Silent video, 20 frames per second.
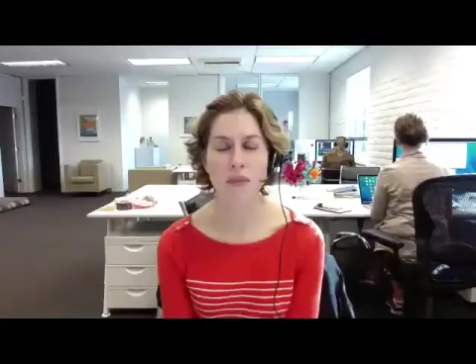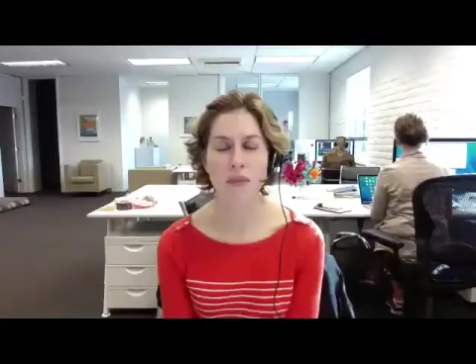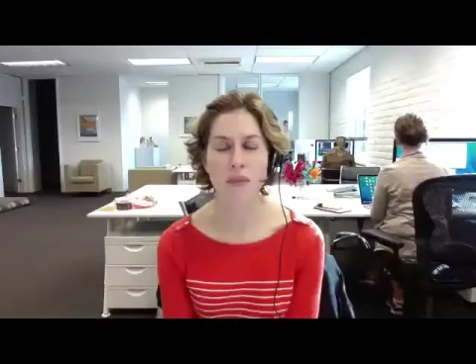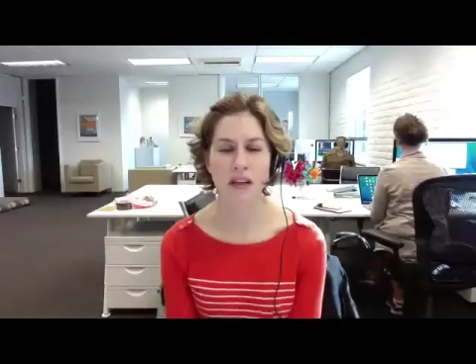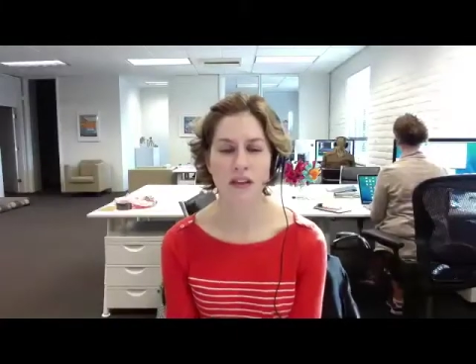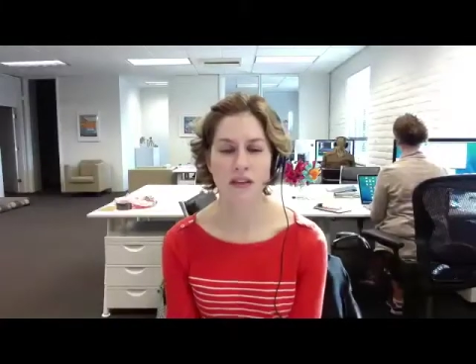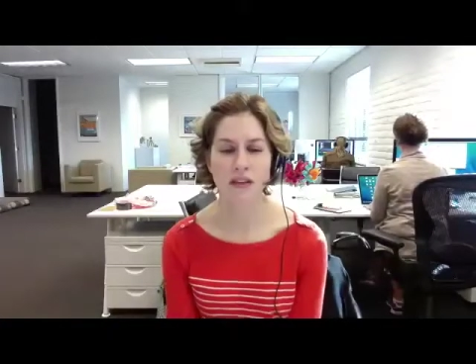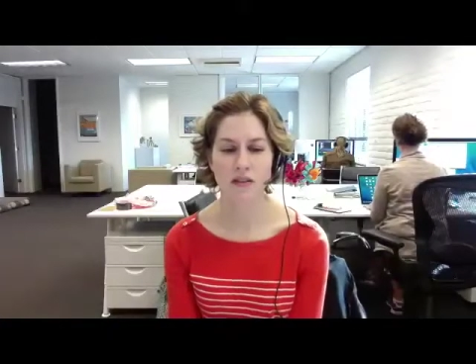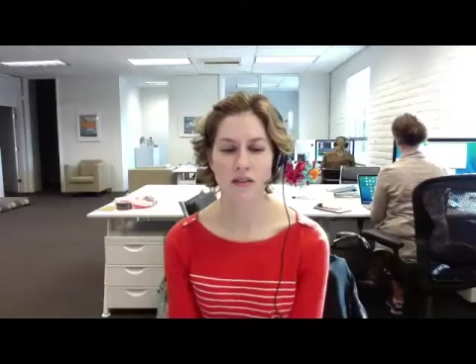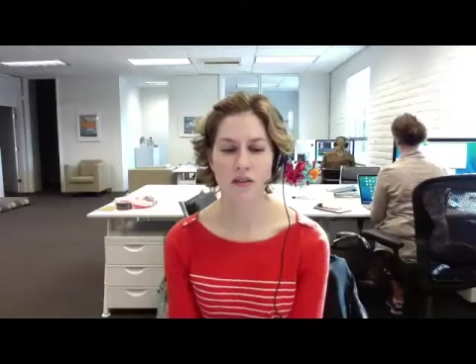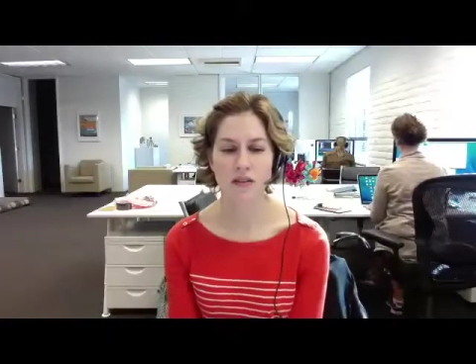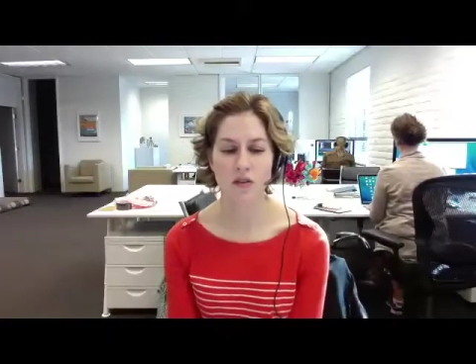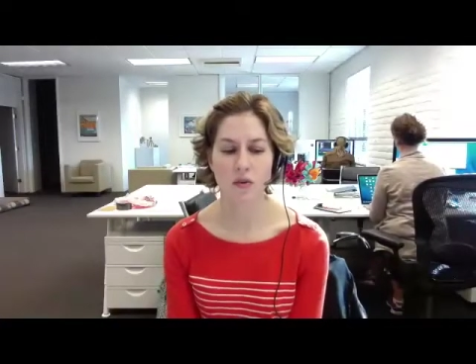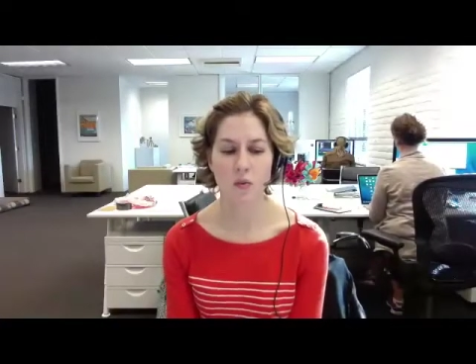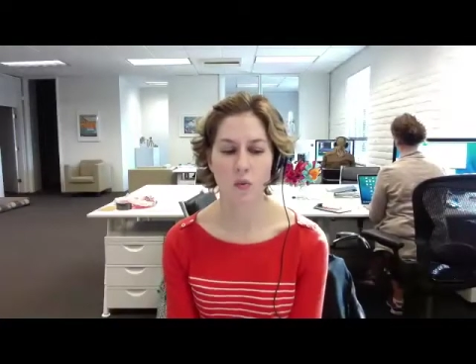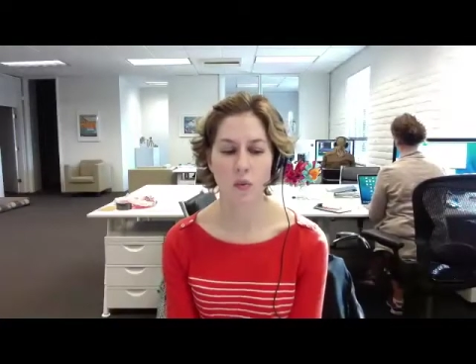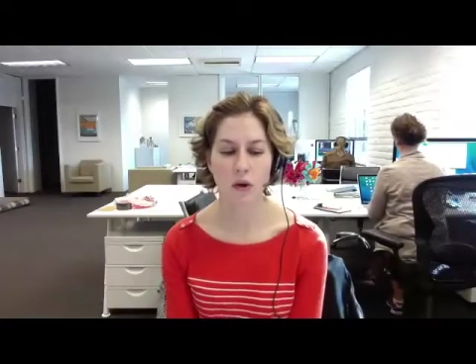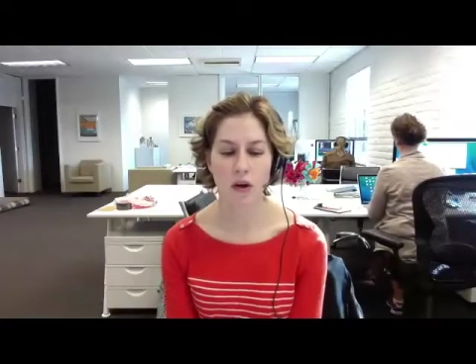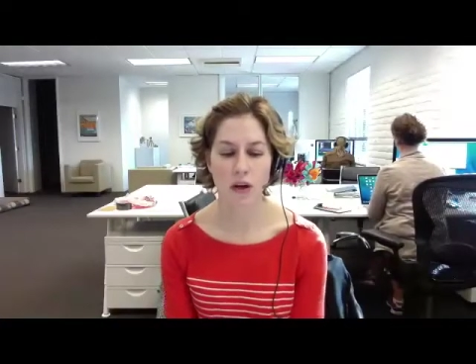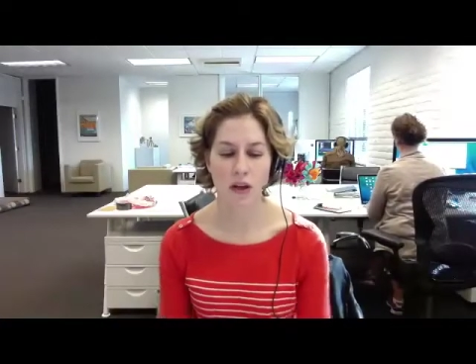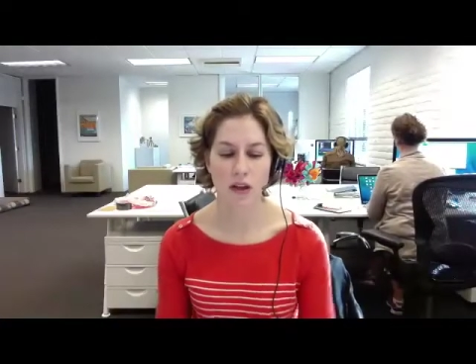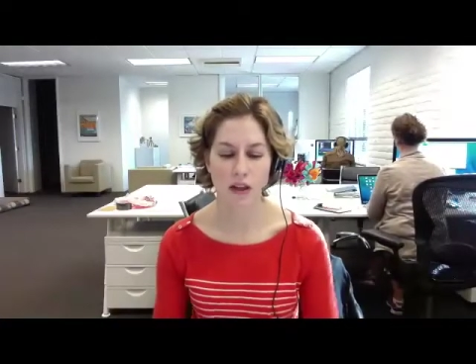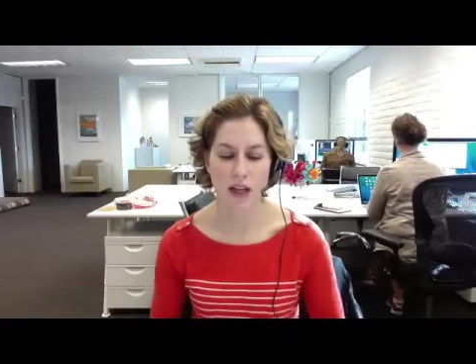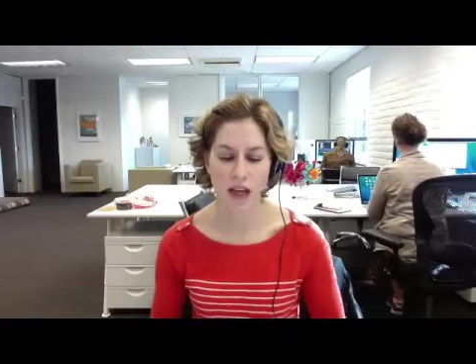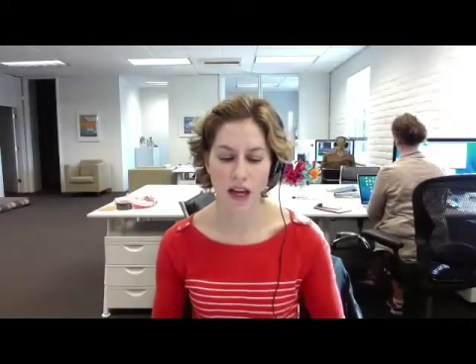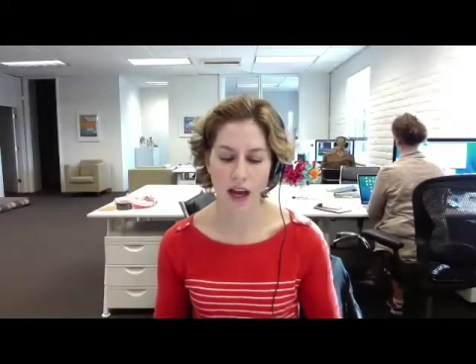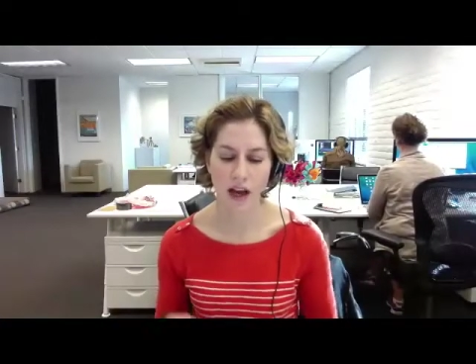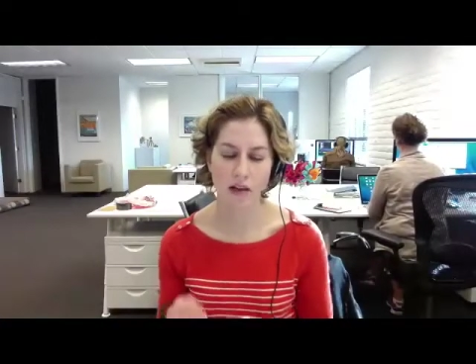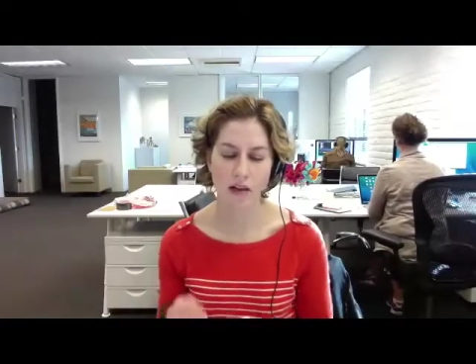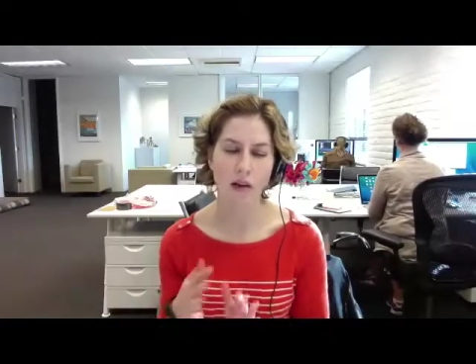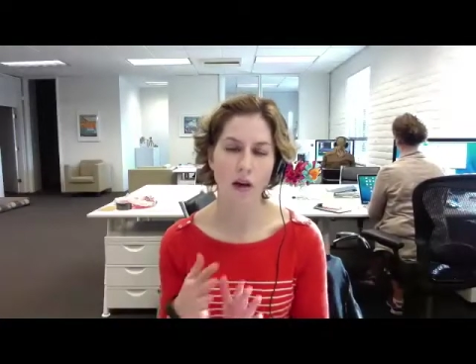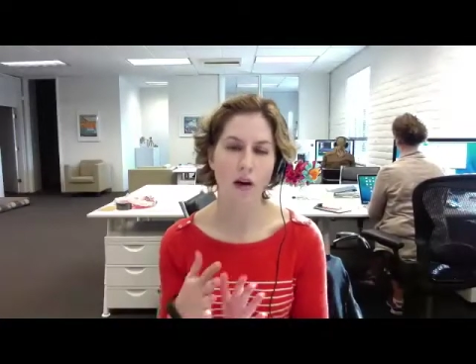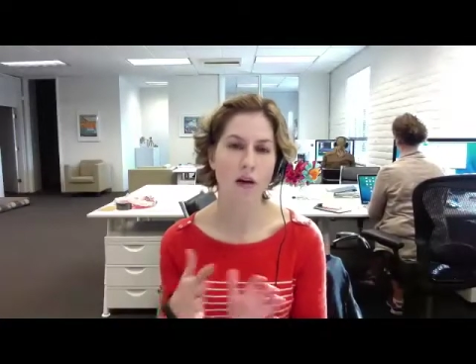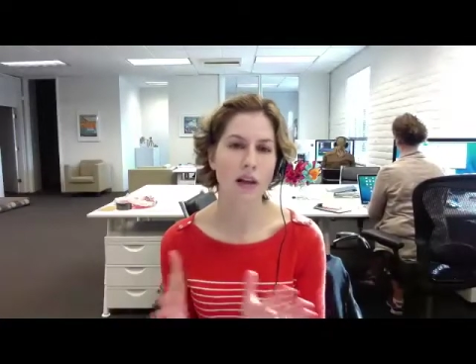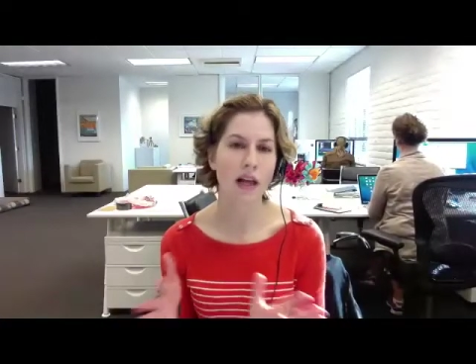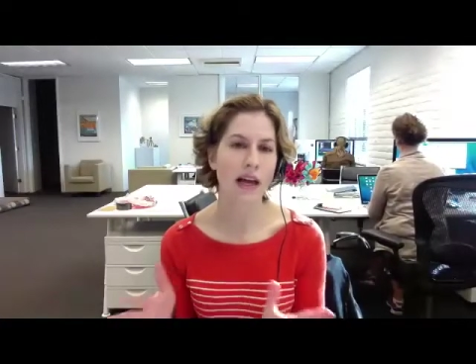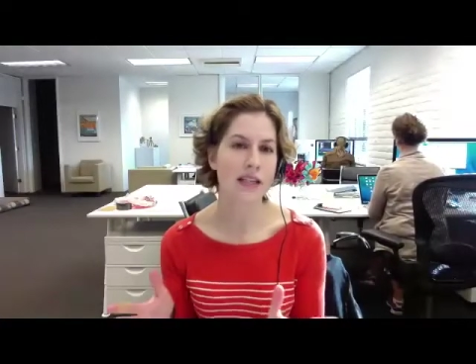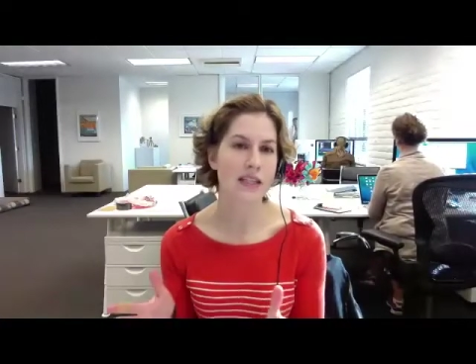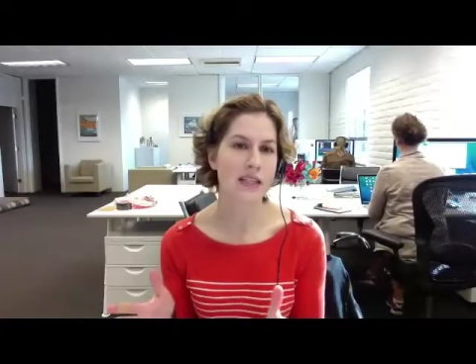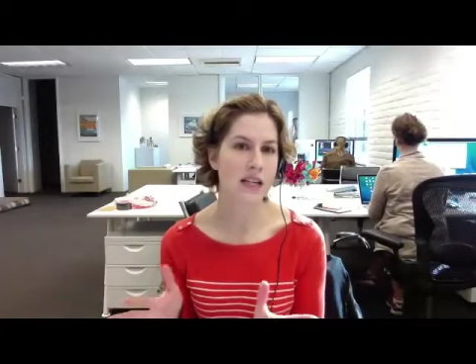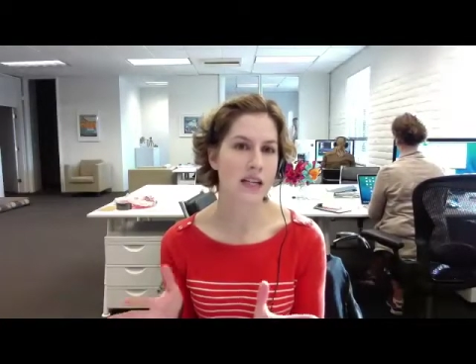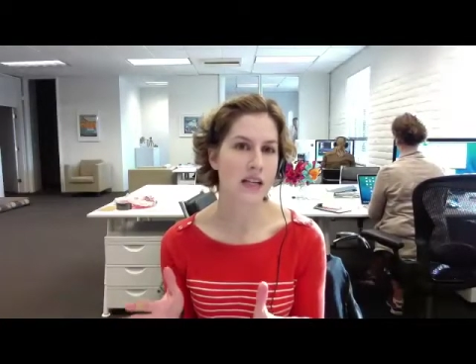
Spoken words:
And how long lasting